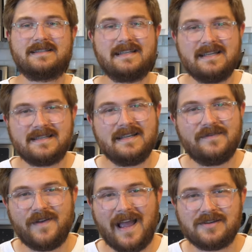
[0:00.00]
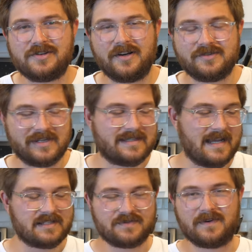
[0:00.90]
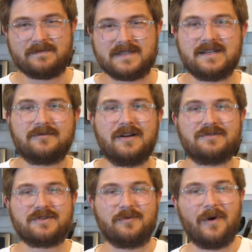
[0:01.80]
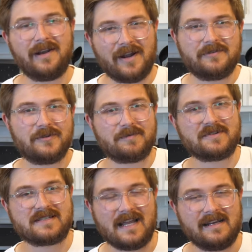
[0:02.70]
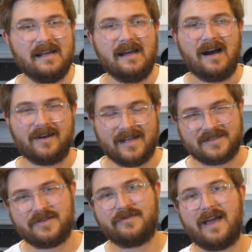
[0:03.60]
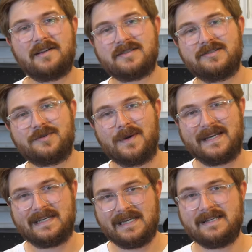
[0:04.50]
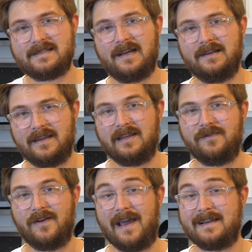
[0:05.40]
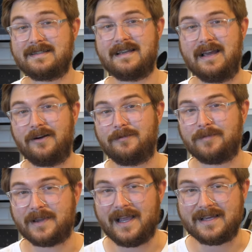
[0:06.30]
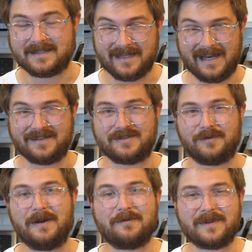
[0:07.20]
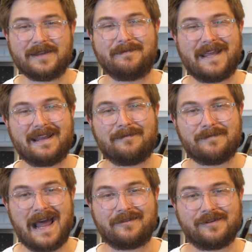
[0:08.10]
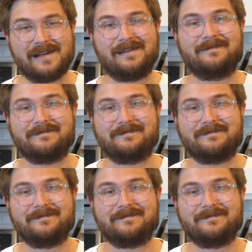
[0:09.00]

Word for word: DC fast charging tests from 0 to 100% on a 2020 Nissan Leaf SL Plus. That is the one with the big battery